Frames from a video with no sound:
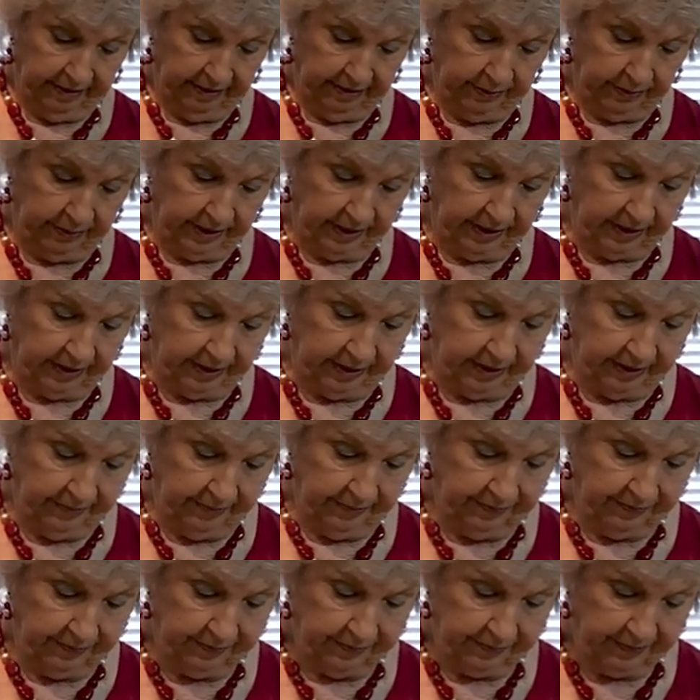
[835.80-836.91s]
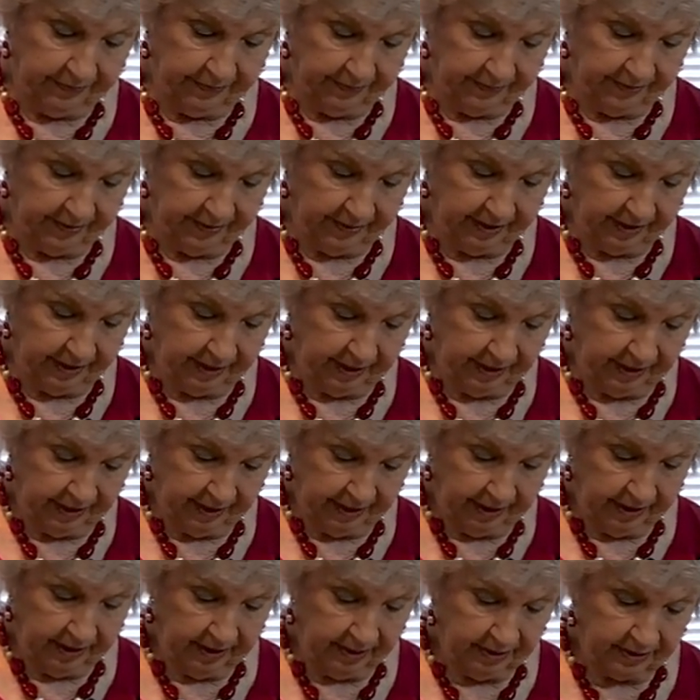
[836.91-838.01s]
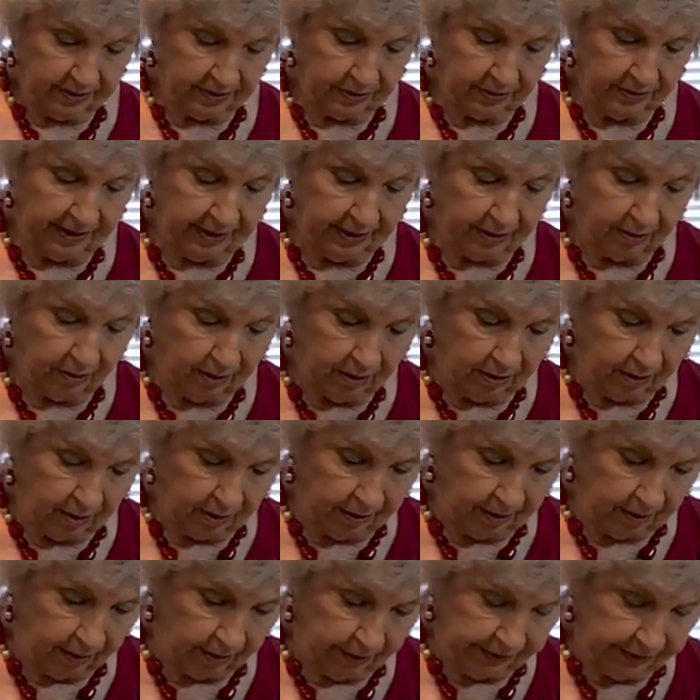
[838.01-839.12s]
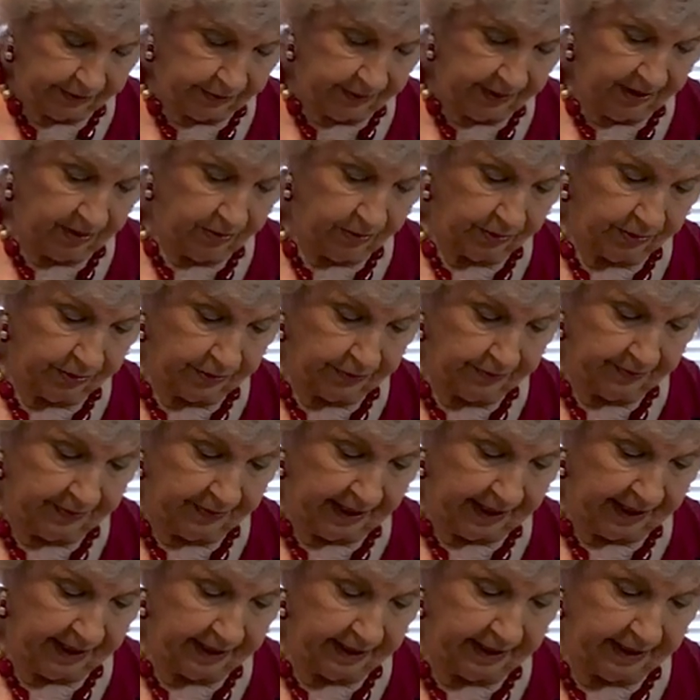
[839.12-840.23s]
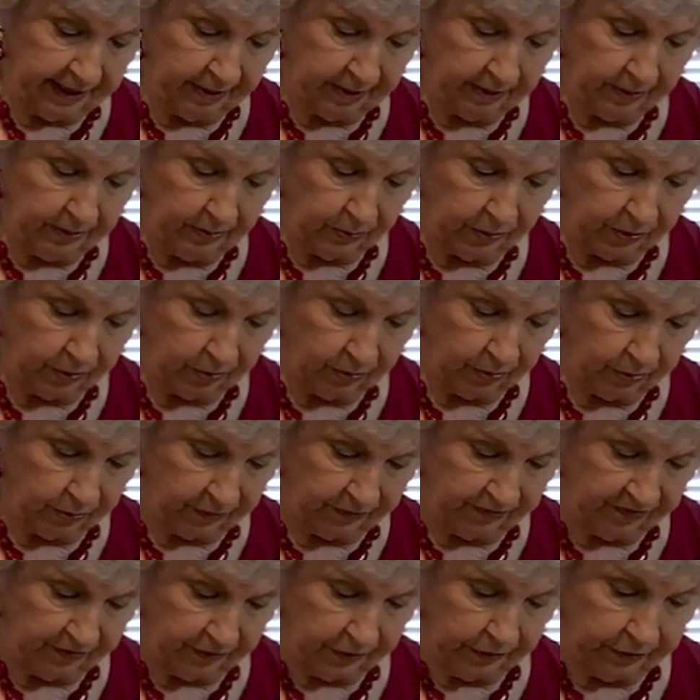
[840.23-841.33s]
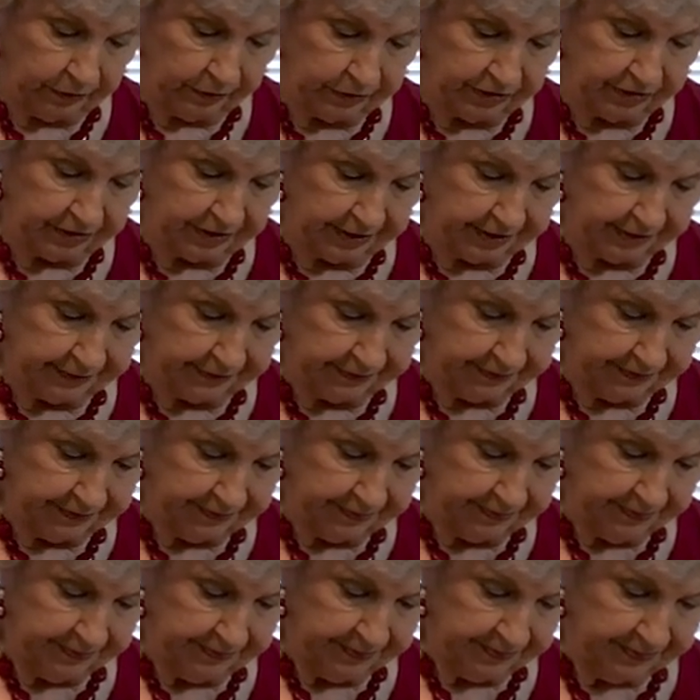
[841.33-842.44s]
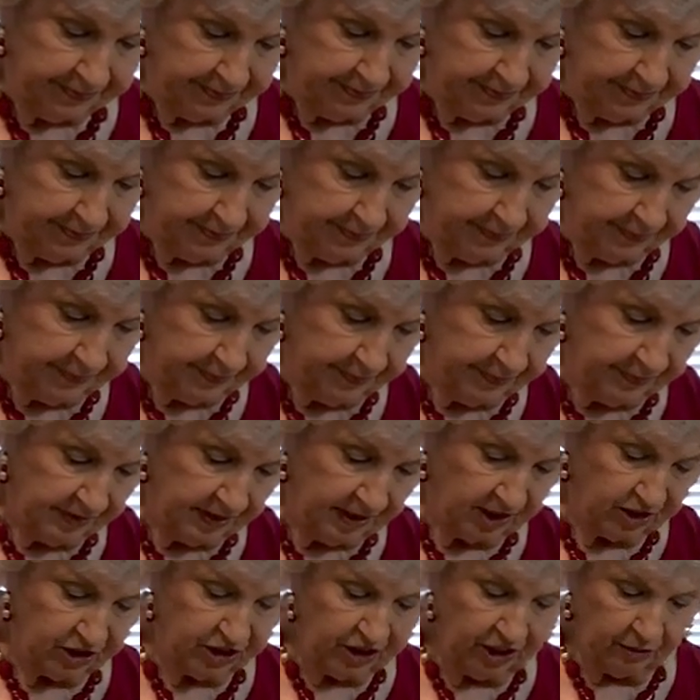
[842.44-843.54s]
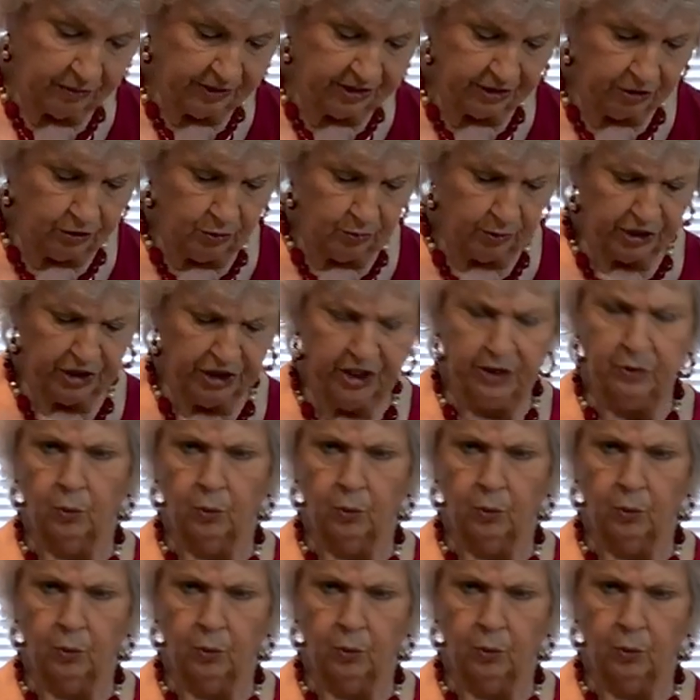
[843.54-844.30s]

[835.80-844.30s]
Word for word: Okay. So they'd all, all three order. Aunt Ellen would order first because she always knew what she